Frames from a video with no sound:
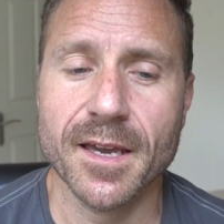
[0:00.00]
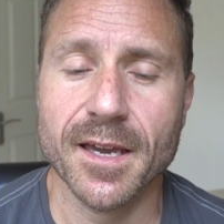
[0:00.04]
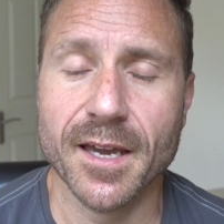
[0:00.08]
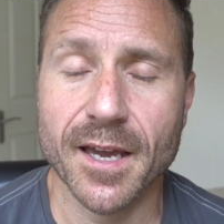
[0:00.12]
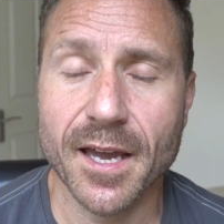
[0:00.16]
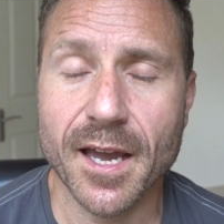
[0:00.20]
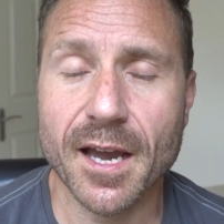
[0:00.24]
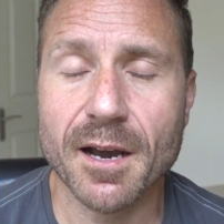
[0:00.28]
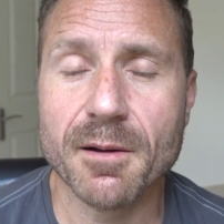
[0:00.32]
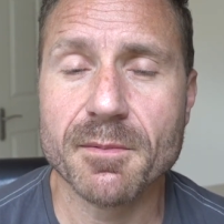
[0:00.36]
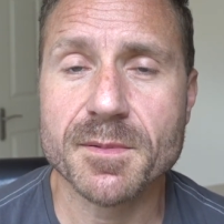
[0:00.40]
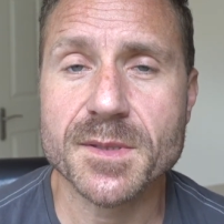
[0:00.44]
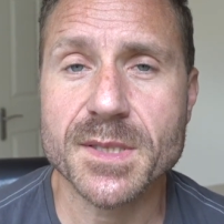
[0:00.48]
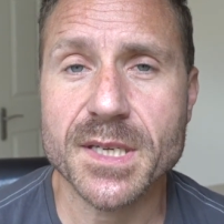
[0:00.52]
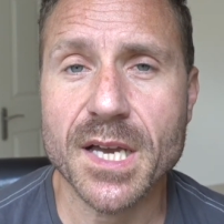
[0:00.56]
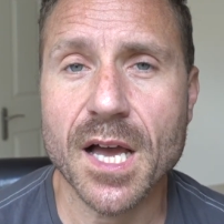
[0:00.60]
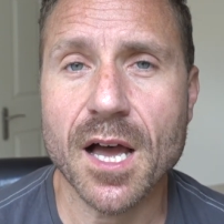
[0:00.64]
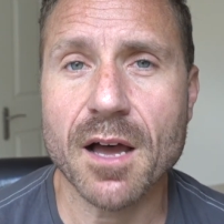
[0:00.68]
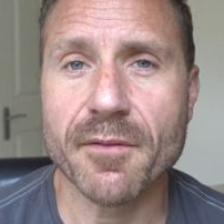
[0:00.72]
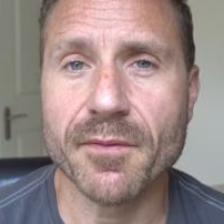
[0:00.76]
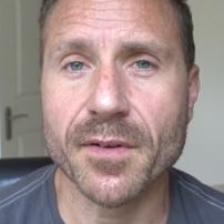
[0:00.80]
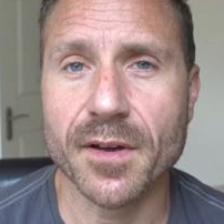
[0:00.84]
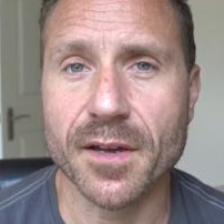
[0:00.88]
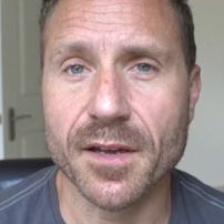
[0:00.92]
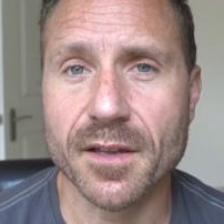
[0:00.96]
helps
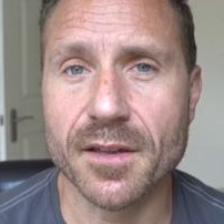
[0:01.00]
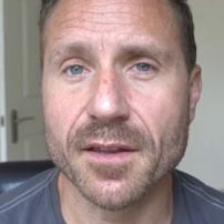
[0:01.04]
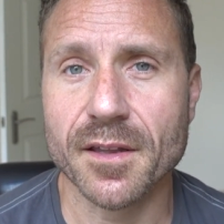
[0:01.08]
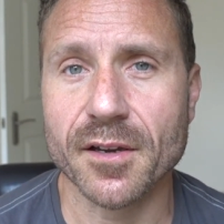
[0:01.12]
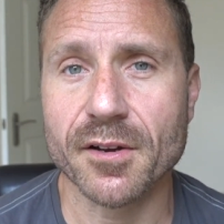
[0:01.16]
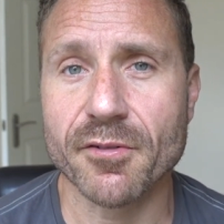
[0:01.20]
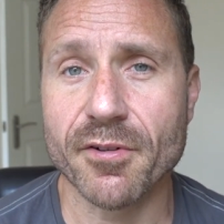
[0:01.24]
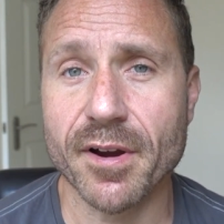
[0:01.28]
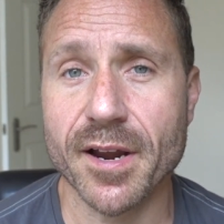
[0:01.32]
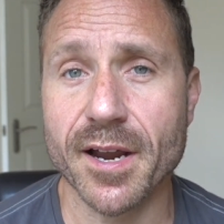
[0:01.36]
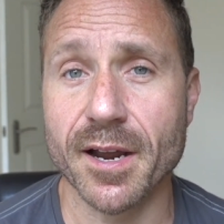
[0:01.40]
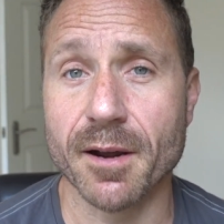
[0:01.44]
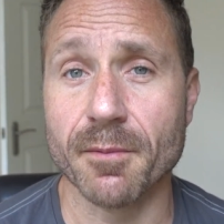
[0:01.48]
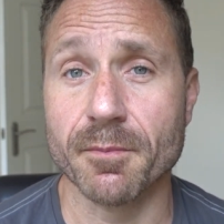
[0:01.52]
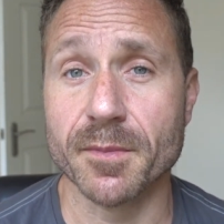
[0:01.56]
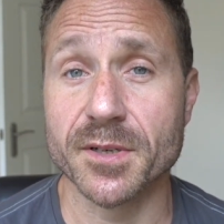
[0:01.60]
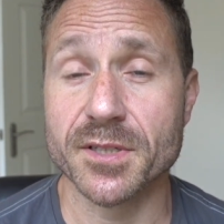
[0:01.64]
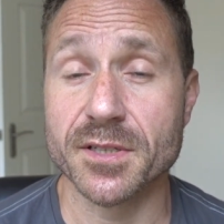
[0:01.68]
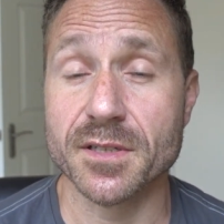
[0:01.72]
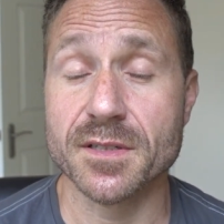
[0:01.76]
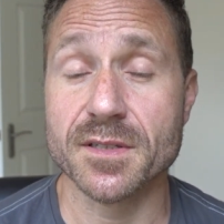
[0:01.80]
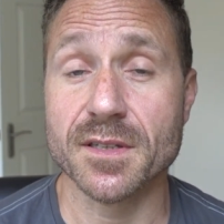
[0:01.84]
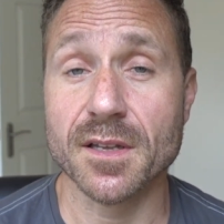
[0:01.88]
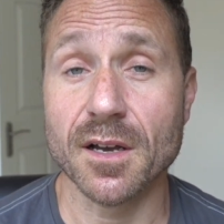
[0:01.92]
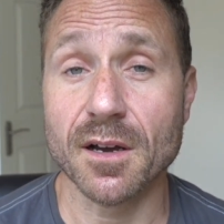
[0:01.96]
cover the crown,
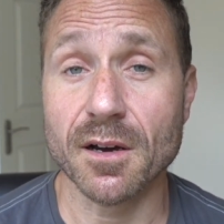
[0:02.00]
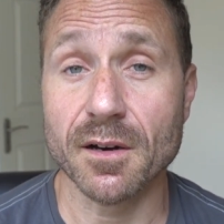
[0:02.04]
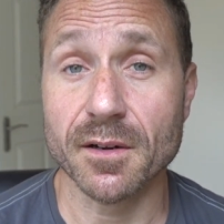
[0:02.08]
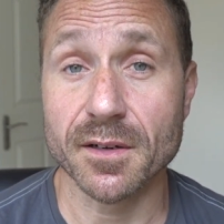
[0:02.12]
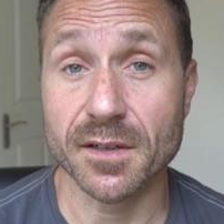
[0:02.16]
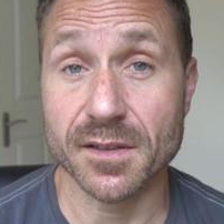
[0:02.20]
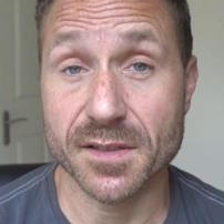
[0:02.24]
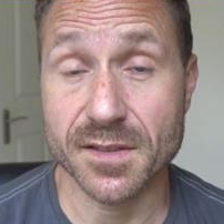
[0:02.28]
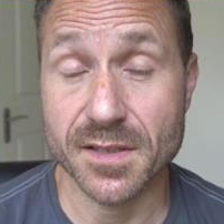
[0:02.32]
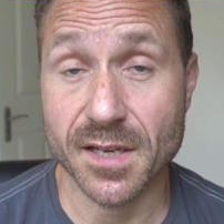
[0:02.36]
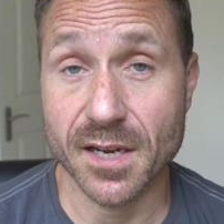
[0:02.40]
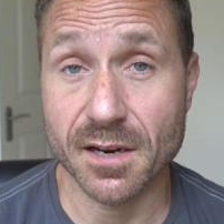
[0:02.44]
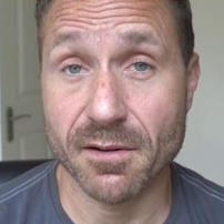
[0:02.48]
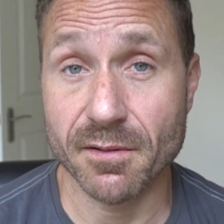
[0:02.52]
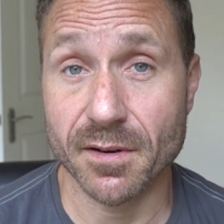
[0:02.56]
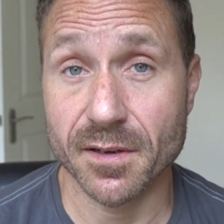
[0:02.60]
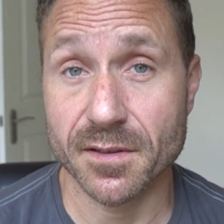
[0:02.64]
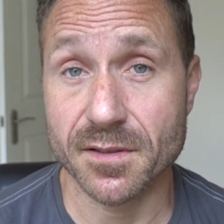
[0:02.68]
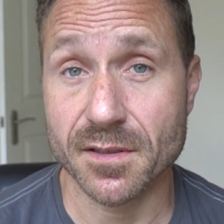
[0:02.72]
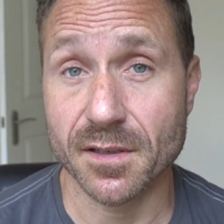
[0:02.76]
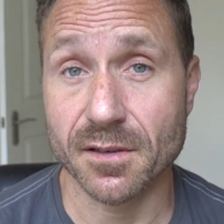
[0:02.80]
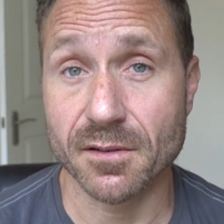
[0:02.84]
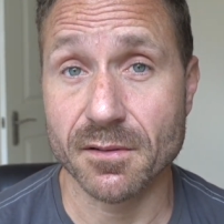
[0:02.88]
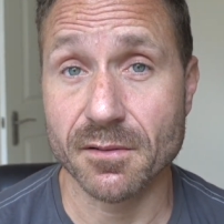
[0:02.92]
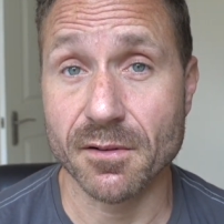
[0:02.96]
which is the hardest area
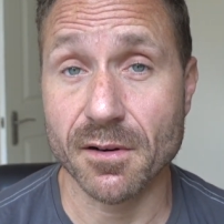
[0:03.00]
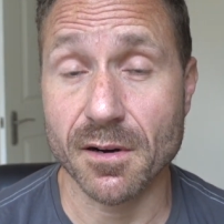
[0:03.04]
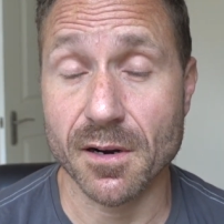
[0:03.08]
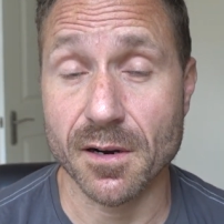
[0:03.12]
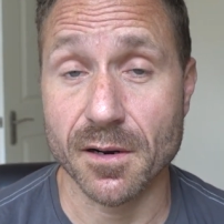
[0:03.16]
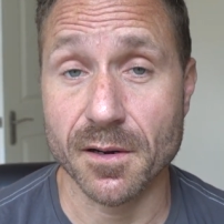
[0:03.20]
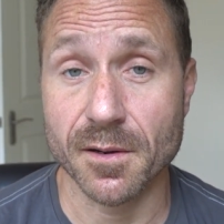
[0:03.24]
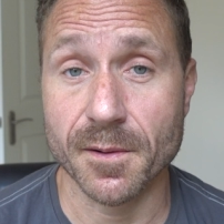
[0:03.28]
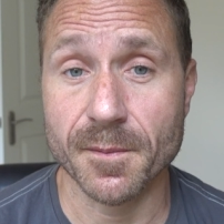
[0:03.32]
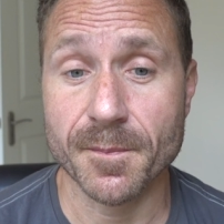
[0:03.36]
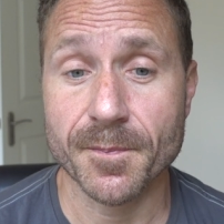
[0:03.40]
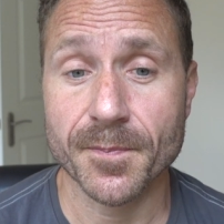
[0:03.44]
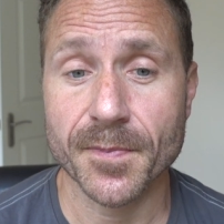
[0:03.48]
to grow.